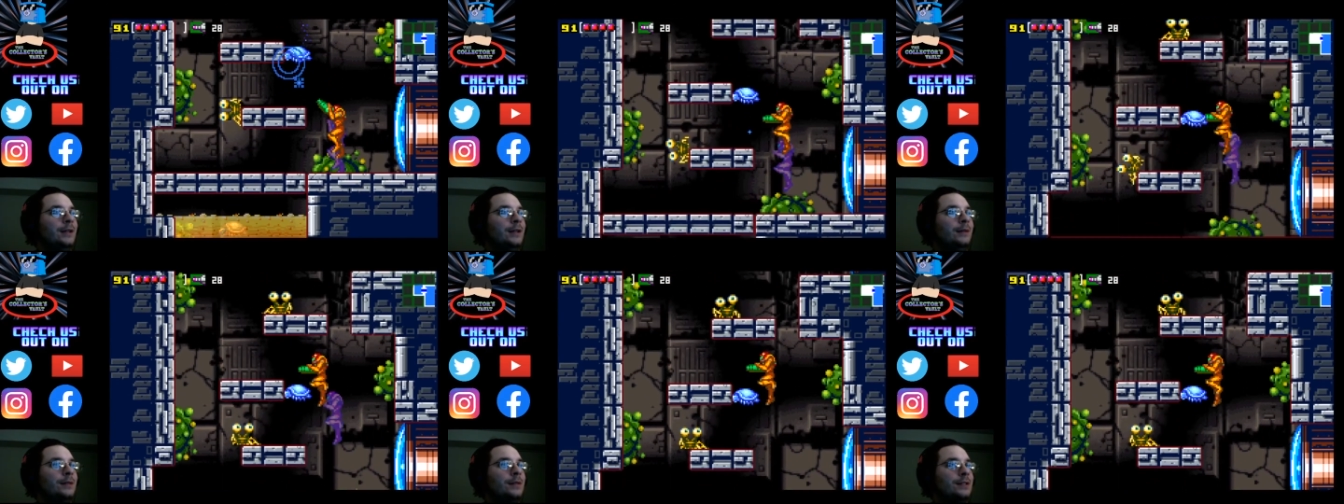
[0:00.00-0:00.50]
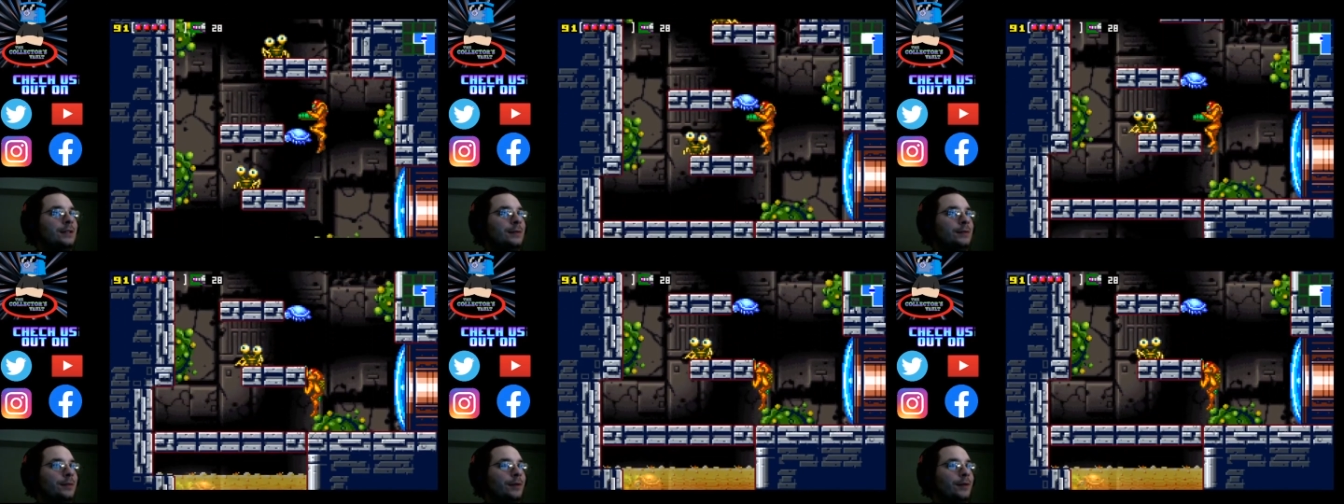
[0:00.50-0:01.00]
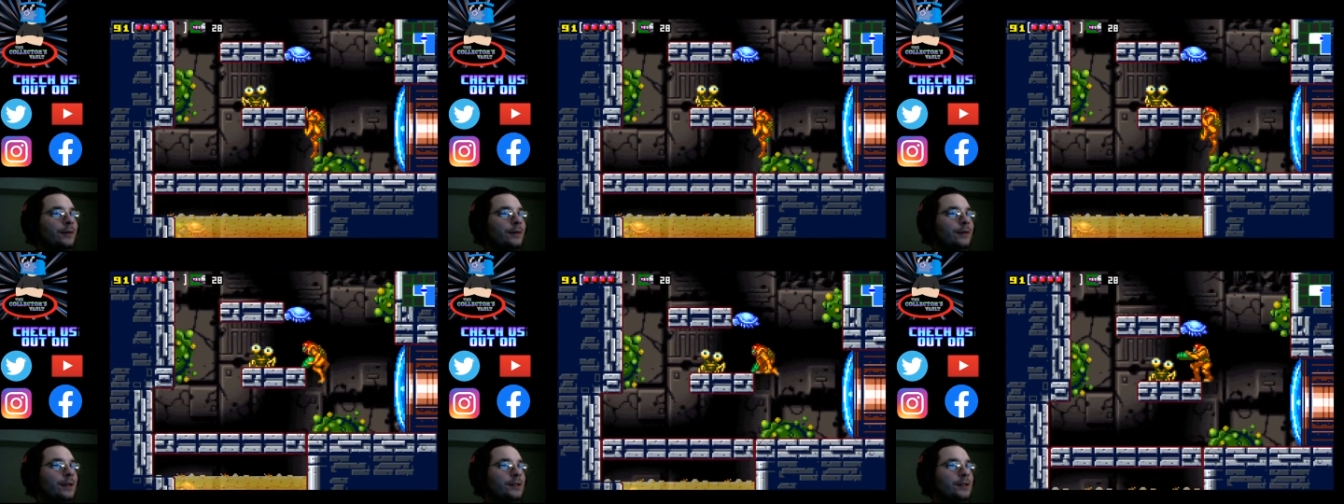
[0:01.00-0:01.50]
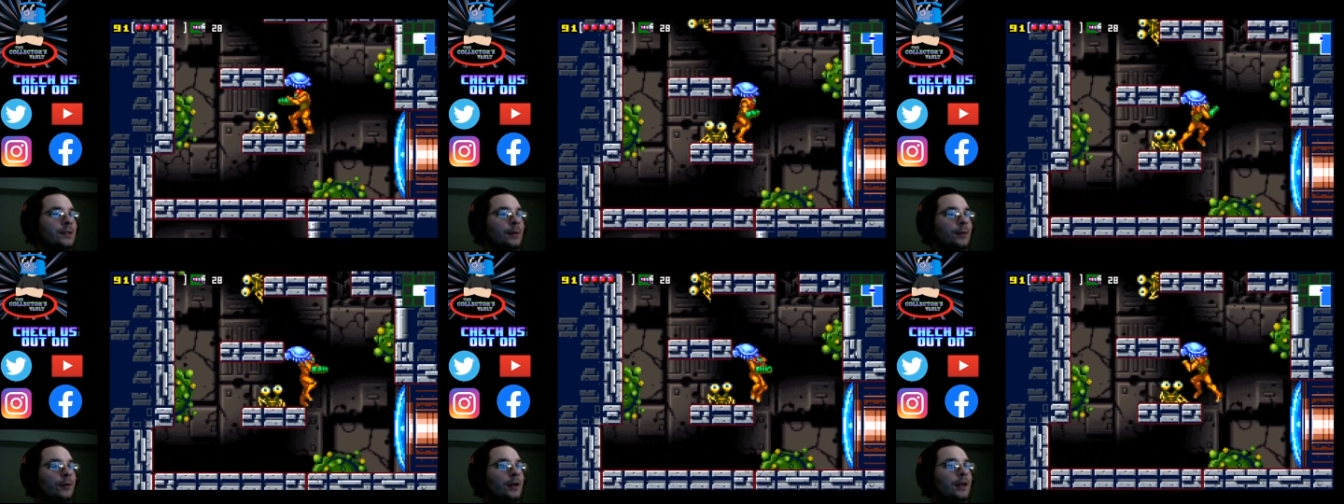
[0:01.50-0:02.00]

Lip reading: Let's see what's up here. I think it's just not great.